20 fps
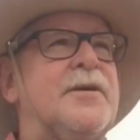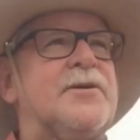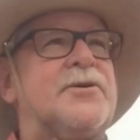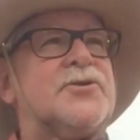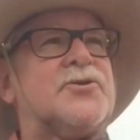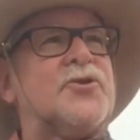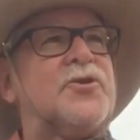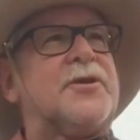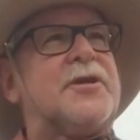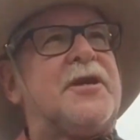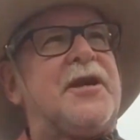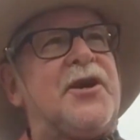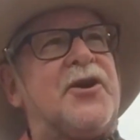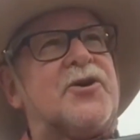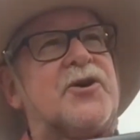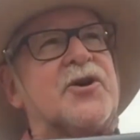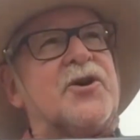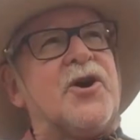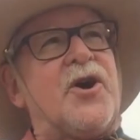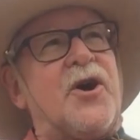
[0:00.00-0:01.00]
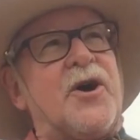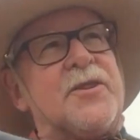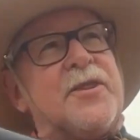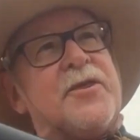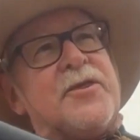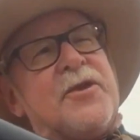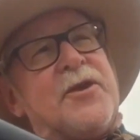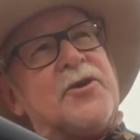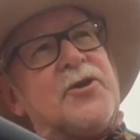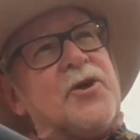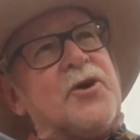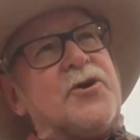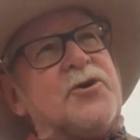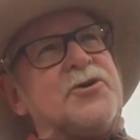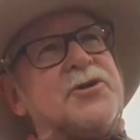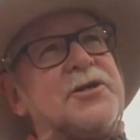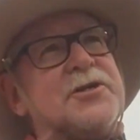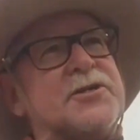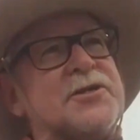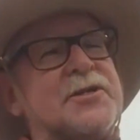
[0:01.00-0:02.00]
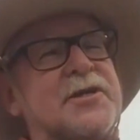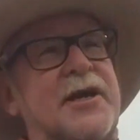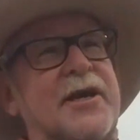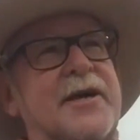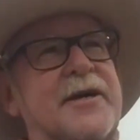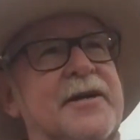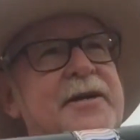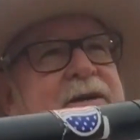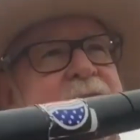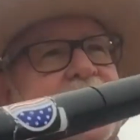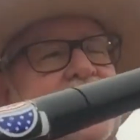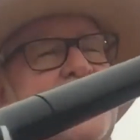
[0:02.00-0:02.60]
Søren Kierkegaard, the theologian, said,